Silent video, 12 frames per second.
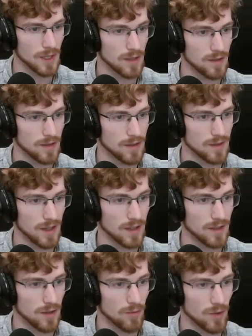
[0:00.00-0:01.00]

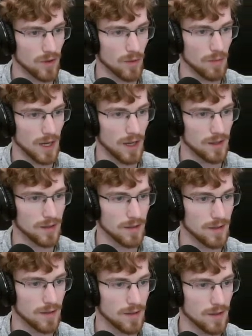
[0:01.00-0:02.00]
intersecting with the pants.